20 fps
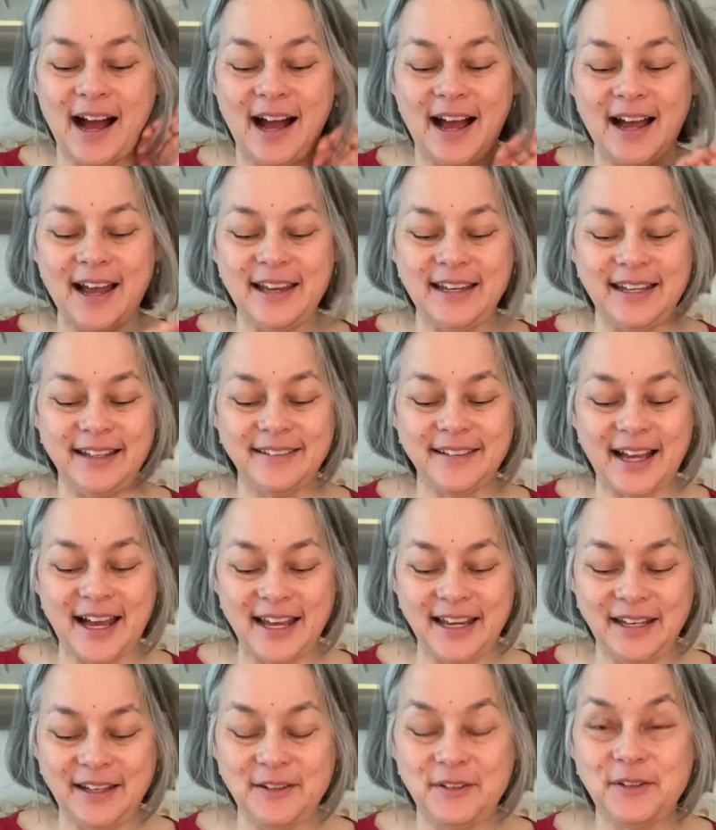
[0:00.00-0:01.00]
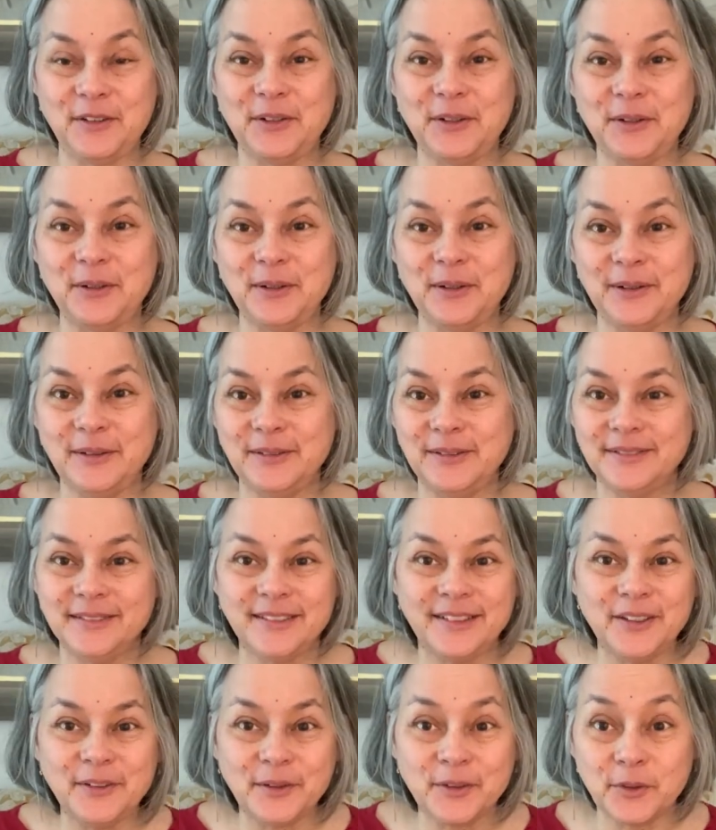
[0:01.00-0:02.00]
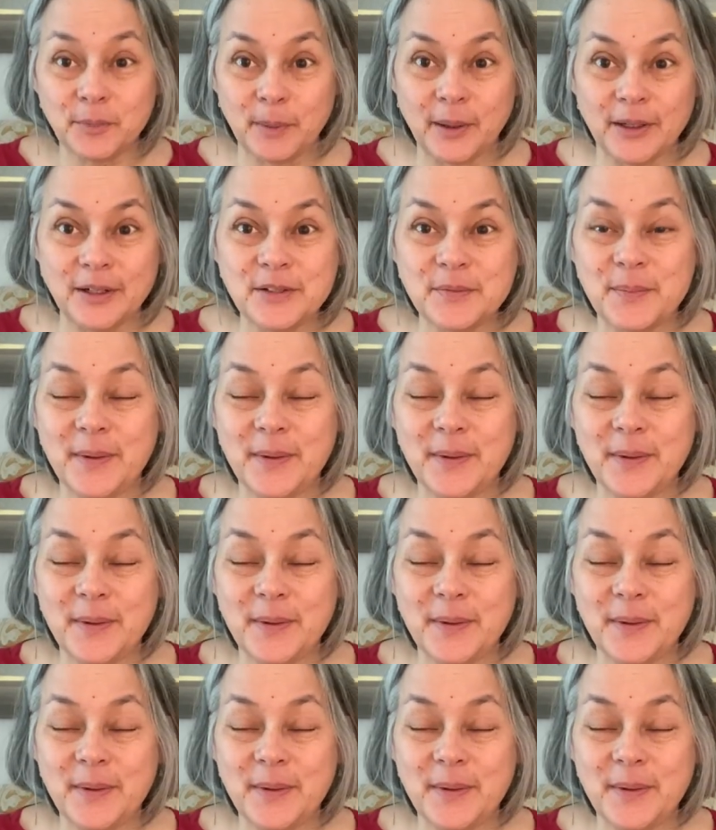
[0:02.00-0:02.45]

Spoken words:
I decided to do a splurge.